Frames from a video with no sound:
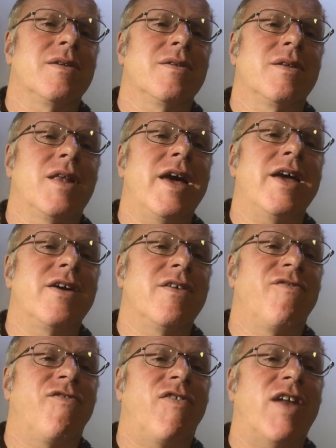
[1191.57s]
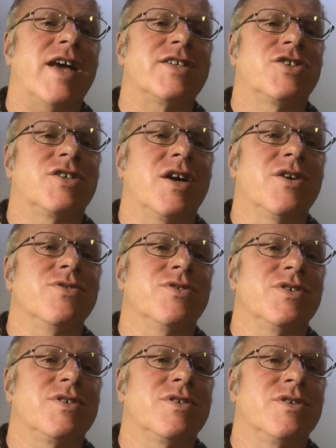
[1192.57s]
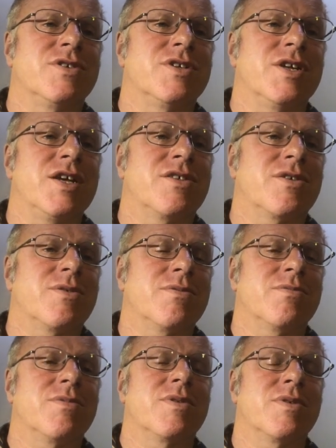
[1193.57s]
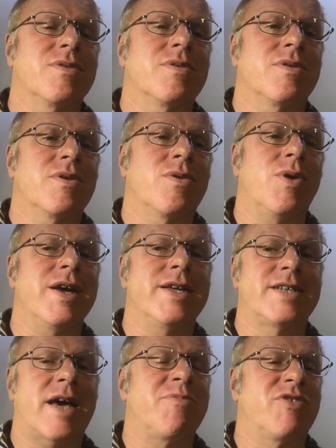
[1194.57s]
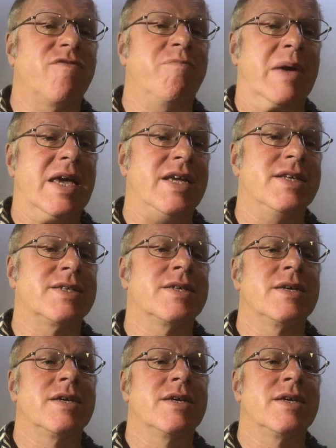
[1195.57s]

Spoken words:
layer of flat stones underneath quite a depth of peat,